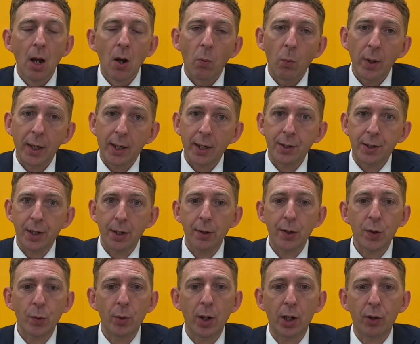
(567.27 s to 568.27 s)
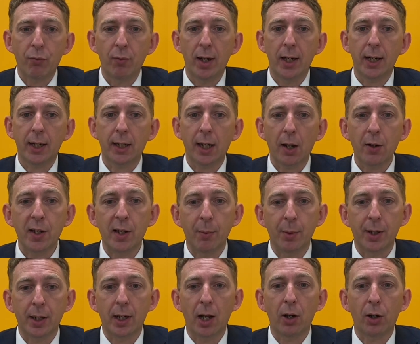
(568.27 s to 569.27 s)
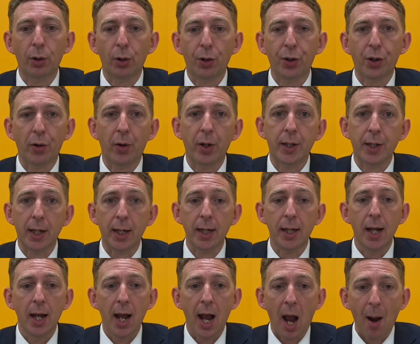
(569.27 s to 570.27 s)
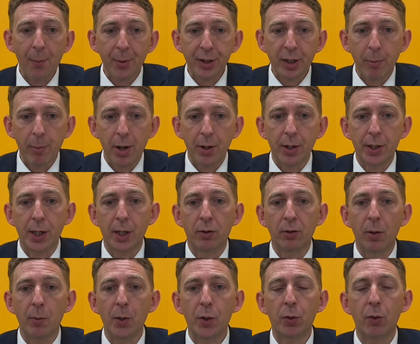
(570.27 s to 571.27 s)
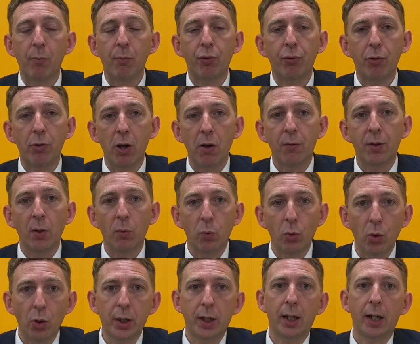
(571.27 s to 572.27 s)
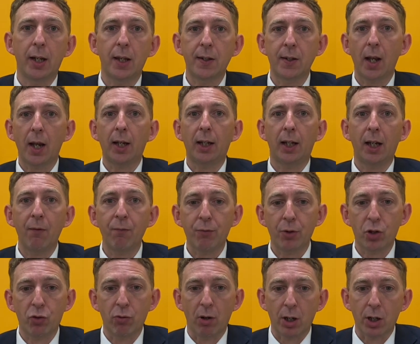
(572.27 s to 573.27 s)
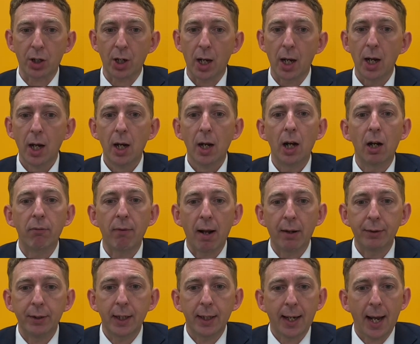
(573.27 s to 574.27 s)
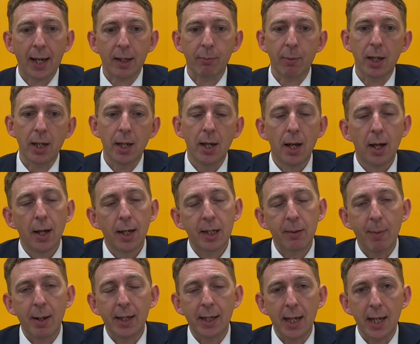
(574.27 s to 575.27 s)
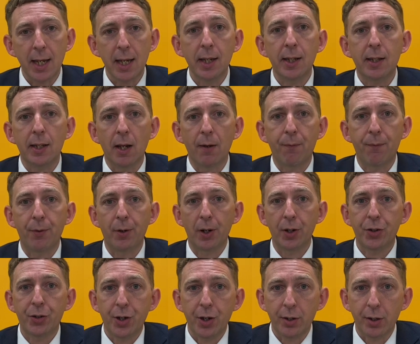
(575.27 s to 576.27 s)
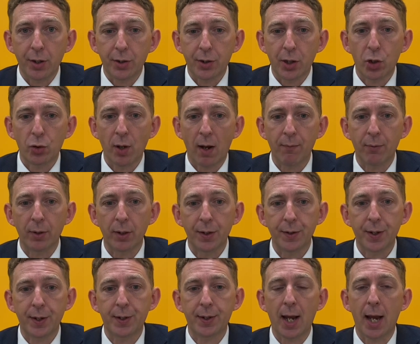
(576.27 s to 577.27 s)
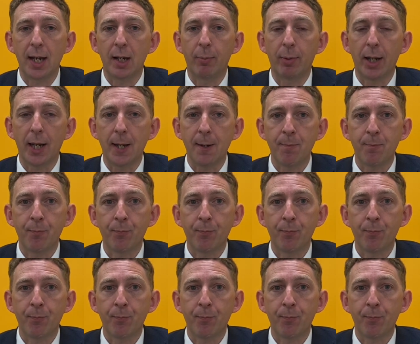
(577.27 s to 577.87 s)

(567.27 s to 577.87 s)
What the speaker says: We continue to work really closely with the local authority and with community groups to improve the walking and cycling infrastructure around the Academy to make it easier for our students to travel sustainably.